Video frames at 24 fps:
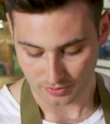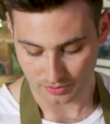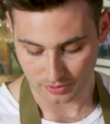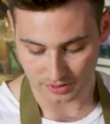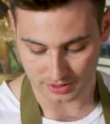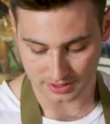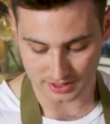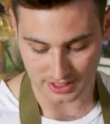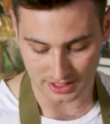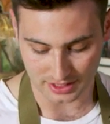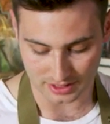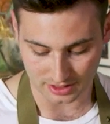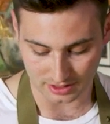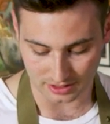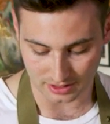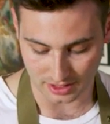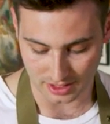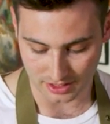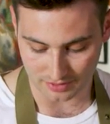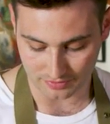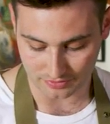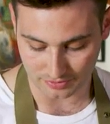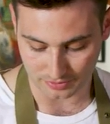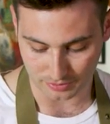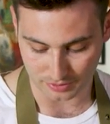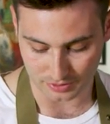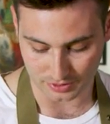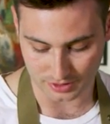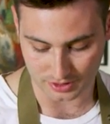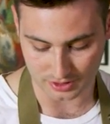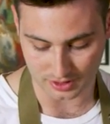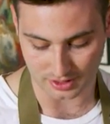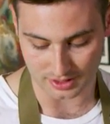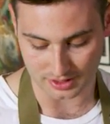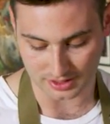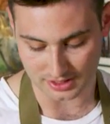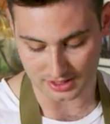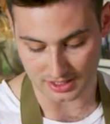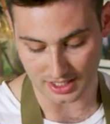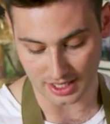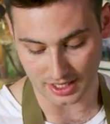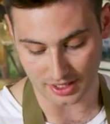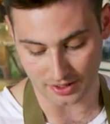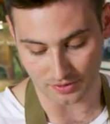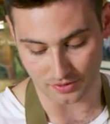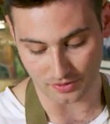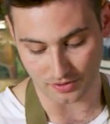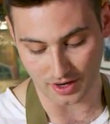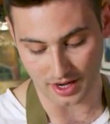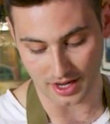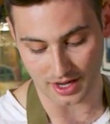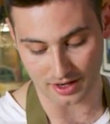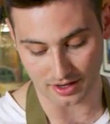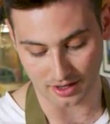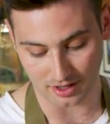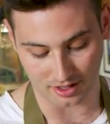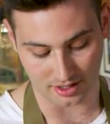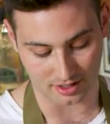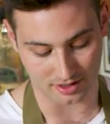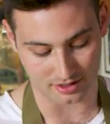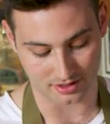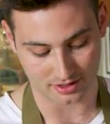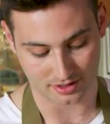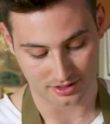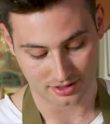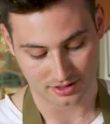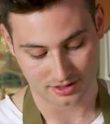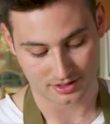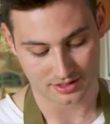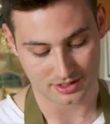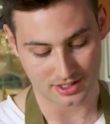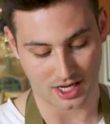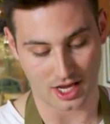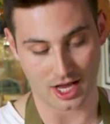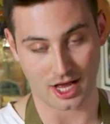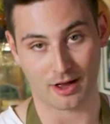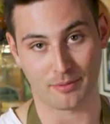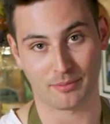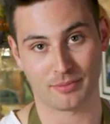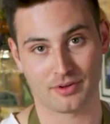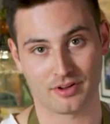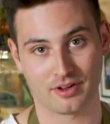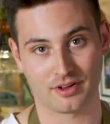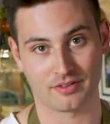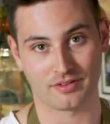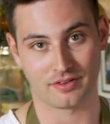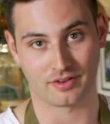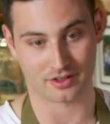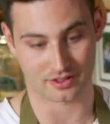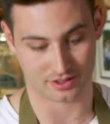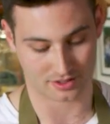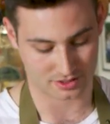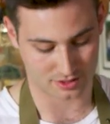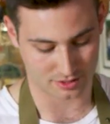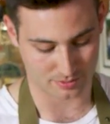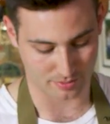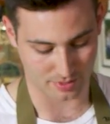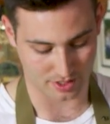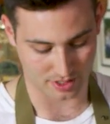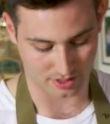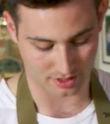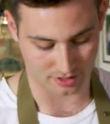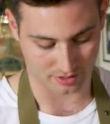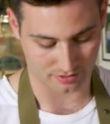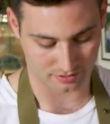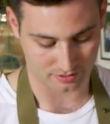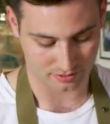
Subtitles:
We're gonna take the leaf and we're just gonna set it right on top of our tomato.